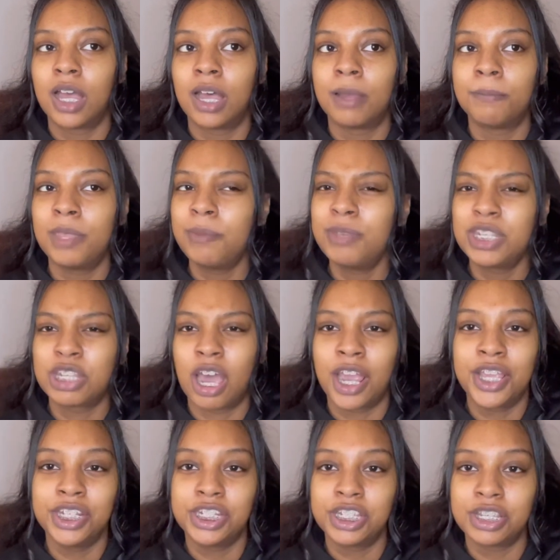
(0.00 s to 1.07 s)
maybe
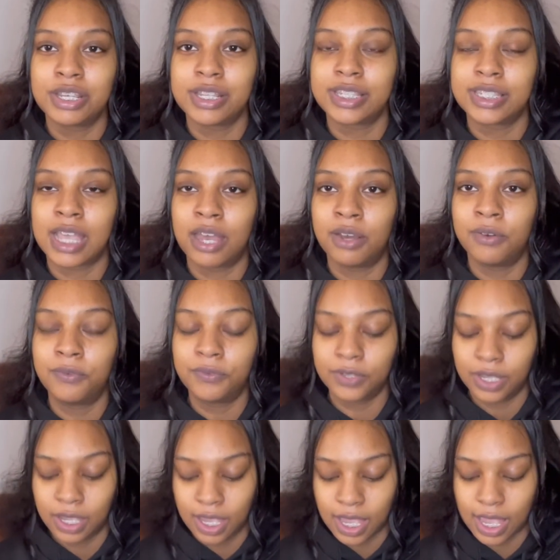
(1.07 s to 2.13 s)
talking to yourself
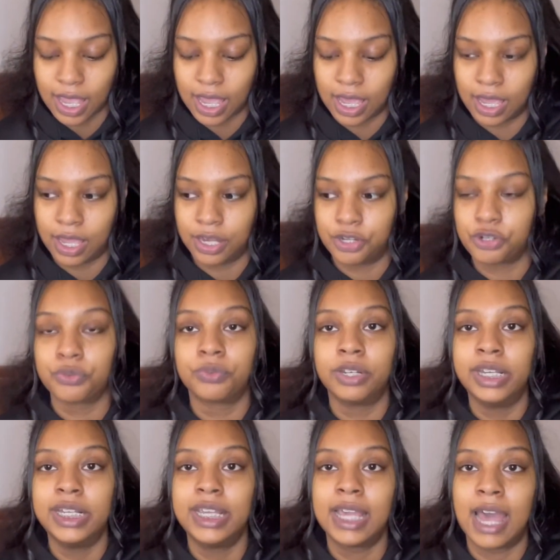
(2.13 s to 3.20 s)
and
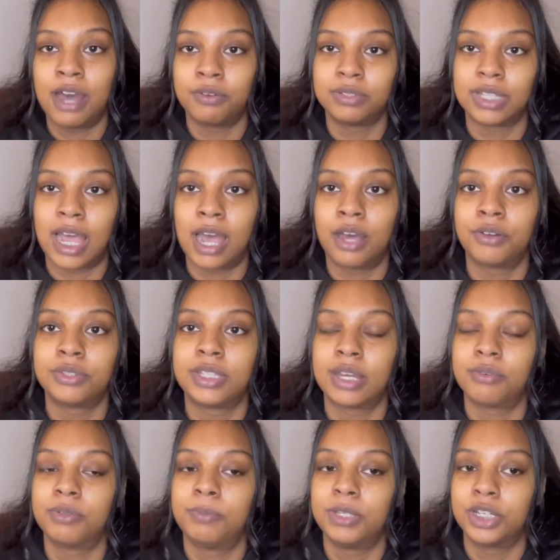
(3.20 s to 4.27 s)
reading out loud. That
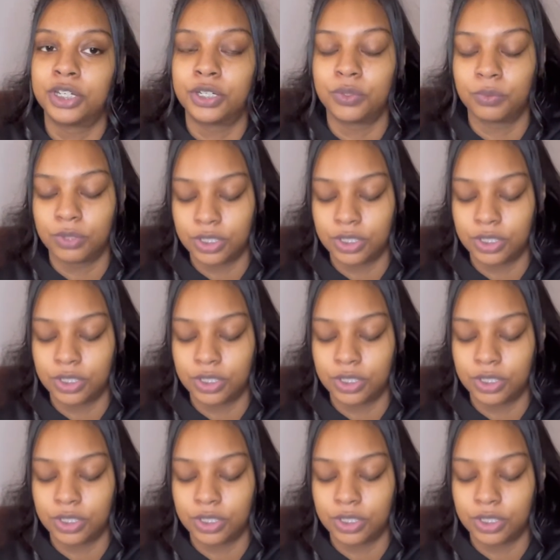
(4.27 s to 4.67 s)
would be a good one